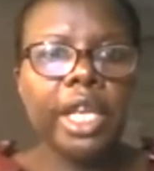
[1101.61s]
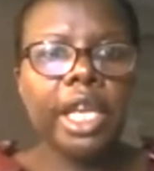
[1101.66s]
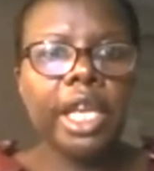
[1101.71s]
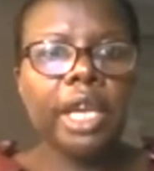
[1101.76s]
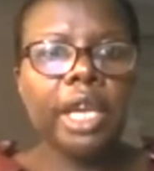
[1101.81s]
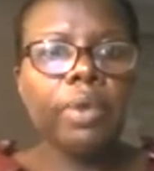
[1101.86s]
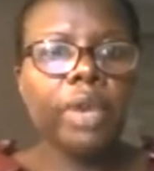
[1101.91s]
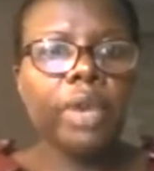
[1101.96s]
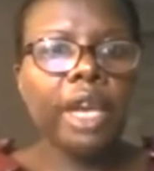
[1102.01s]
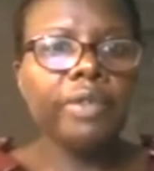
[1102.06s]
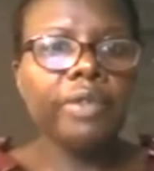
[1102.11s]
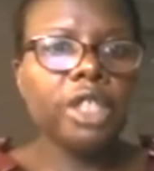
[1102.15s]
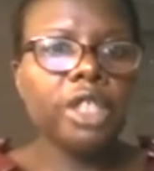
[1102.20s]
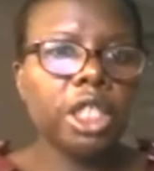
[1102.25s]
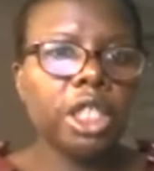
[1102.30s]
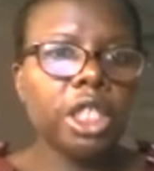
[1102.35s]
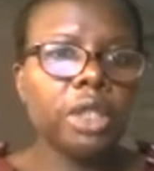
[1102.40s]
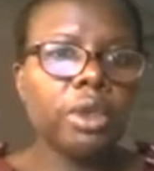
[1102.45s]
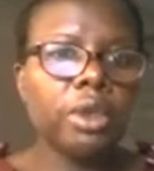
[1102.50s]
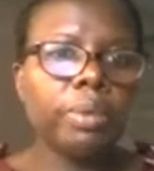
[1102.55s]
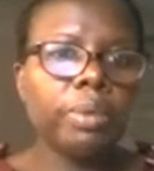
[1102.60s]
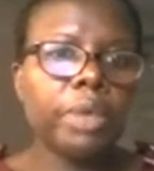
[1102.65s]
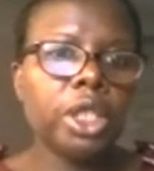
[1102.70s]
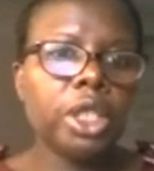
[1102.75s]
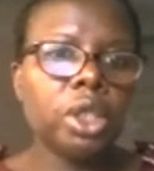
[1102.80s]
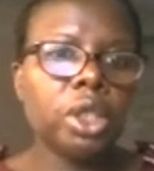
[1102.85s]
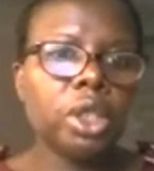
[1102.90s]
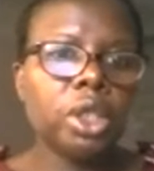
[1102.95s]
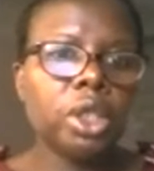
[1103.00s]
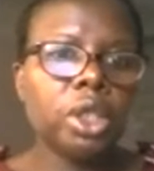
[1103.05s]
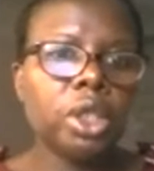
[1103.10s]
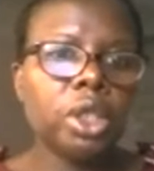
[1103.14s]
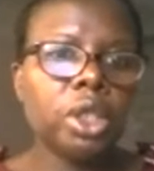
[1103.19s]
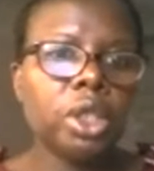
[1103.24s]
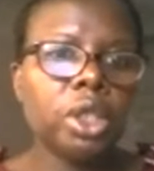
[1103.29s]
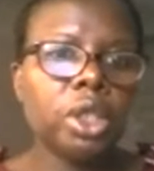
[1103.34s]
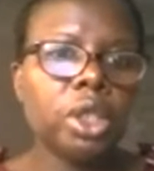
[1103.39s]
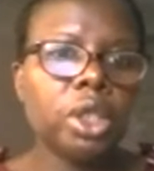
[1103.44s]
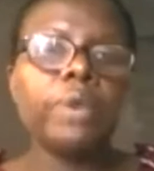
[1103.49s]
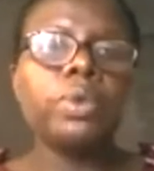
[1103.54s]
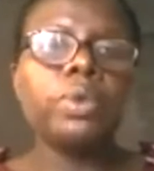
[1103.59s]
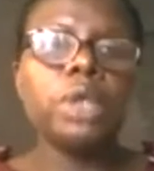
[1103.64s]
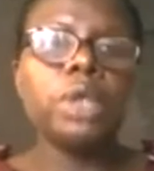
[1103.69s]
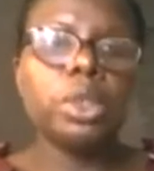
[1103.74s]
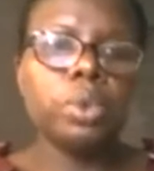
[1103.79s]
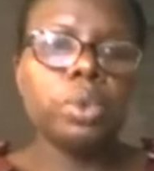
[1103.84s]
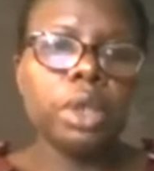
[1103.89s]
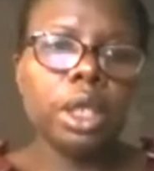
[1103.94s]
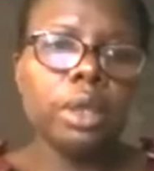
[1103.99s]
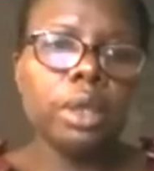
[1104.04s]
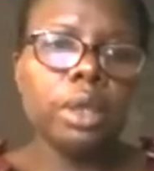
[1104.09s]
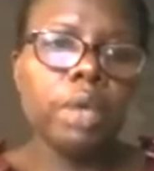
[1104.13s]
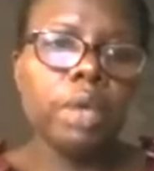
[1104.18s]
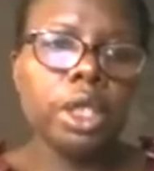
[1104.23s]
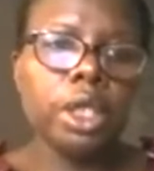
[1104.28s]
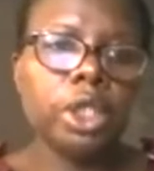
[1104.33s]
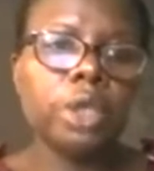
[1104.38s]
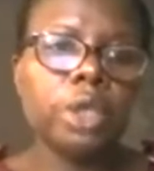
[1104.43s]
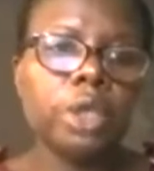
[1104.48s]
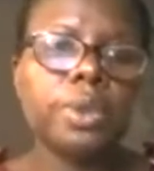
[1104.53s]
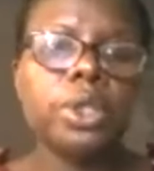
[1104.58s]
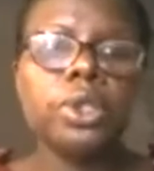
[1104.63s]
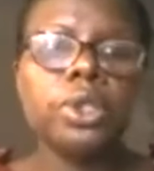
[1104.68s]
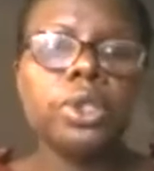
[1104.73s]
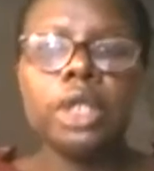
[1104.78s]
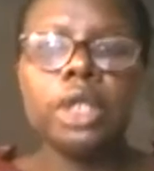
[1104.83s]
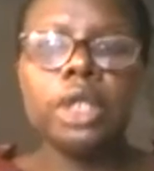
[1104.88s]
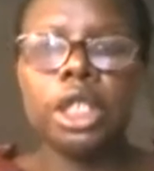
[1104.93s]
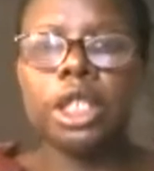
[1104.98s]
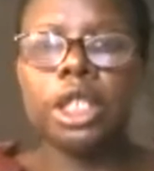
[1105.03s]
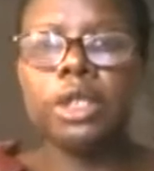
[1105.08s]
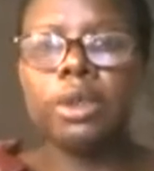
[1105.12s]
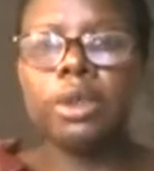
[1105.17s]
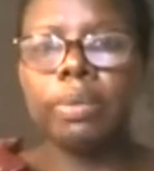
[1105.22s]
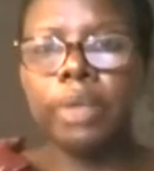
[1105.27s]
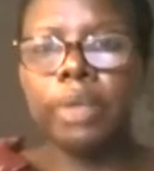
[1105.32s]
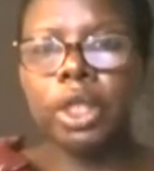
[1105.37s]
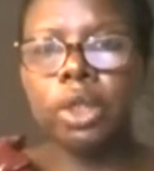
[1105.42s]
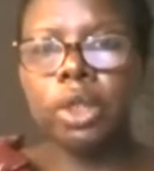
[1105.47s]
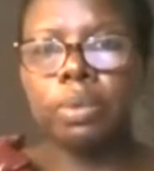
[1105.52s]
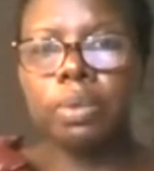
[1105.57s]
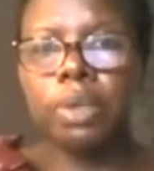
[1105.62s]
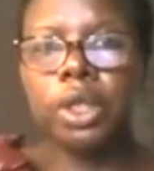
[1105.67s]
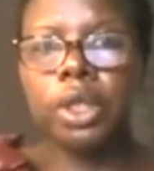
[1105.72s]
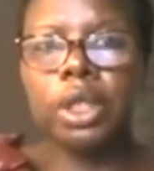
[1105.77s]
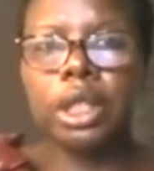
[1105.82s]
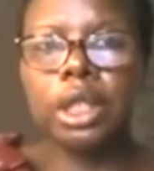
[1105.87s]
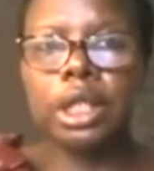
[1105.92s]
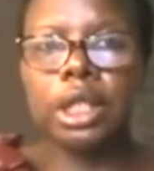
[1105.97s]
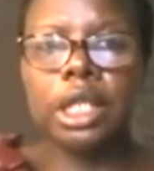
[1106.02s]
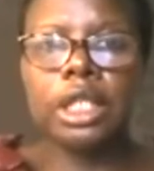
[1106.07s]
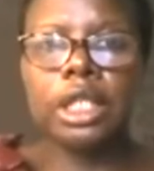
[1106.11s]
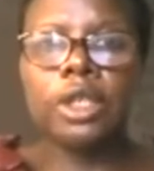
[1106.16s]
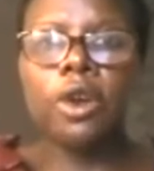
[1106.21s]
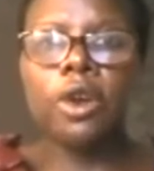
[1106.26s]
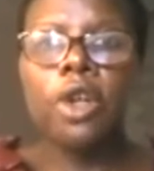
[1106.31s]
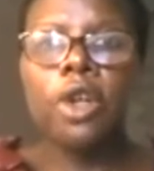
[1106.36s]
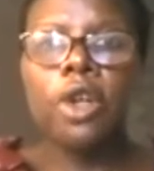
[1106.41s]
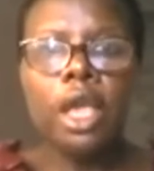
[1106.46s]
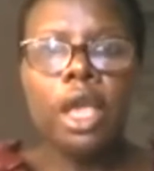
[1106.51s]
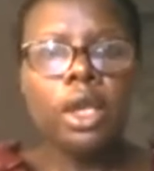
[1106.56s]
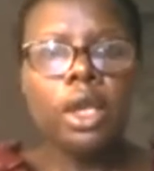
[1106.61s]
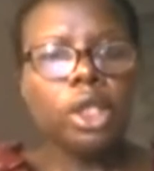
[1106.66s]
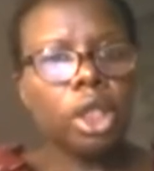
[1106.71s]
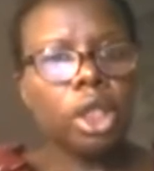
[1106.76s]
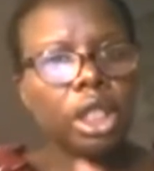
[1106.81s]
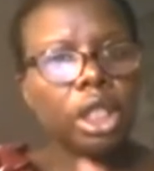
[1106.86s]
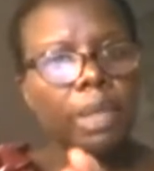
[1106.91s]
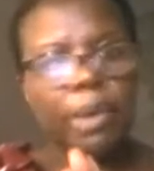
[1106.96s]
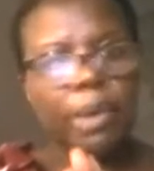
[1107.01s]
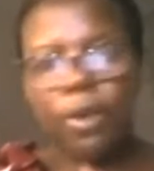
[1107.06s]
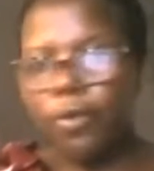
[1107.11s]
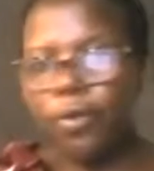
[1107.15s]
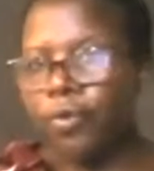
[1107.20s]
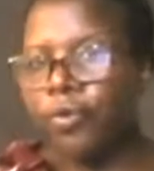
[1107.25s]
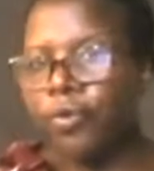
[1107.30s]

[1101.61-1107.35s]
Again, we have the chest compression device, which will substitute the chest compression person. So just about